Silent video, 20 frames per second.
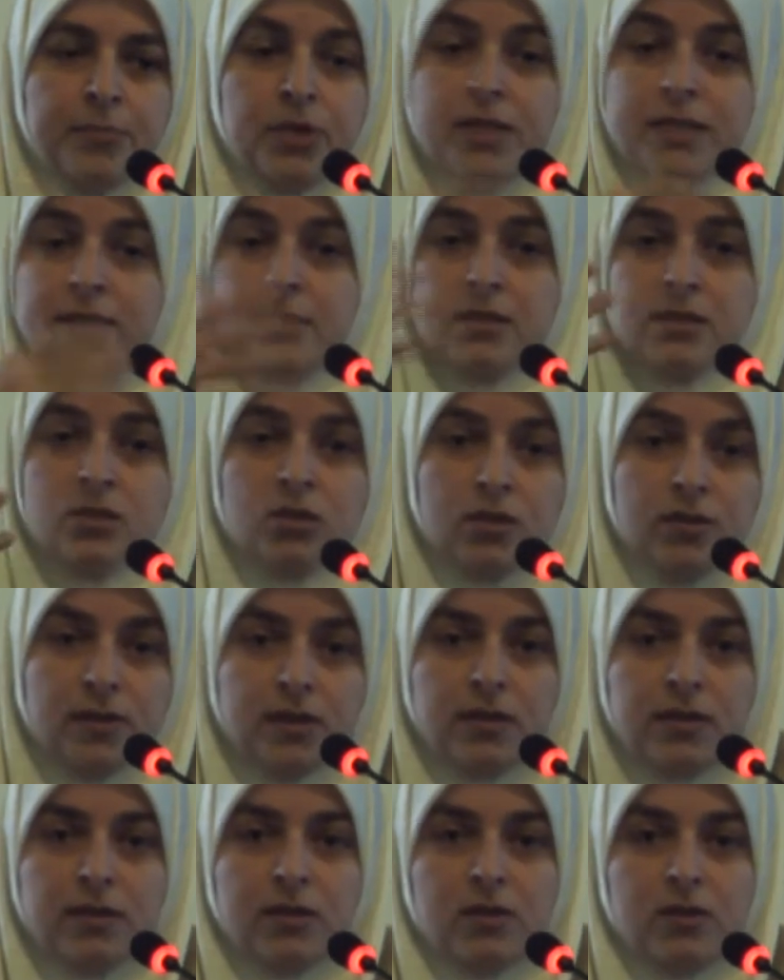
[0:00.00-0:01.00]
presence
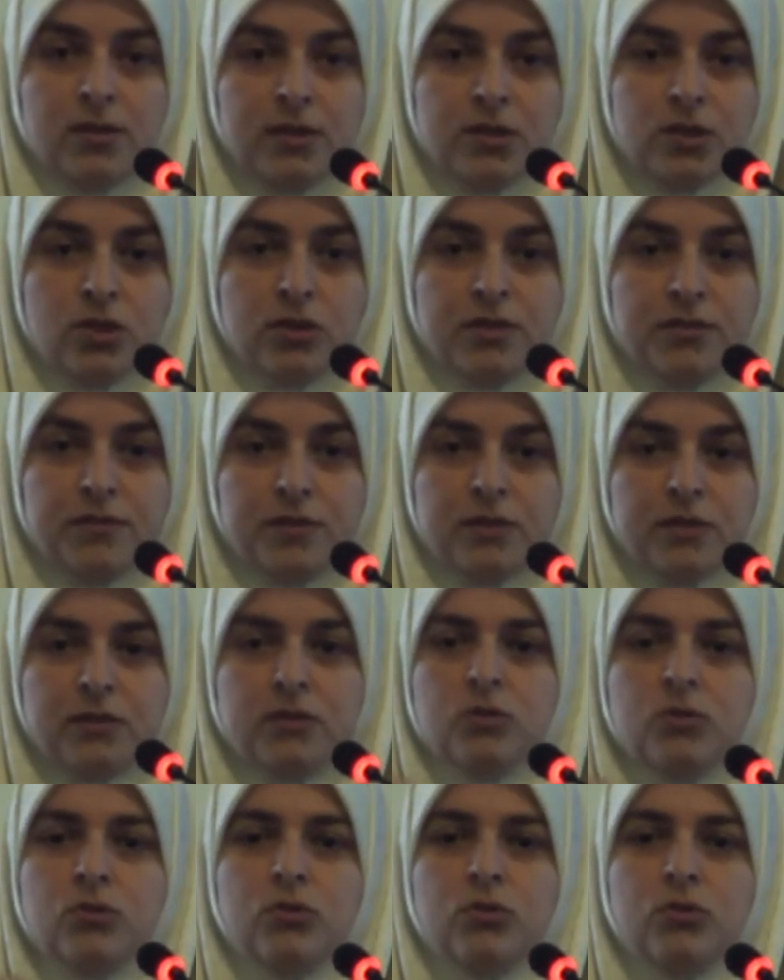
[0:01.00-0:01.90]
on the surface,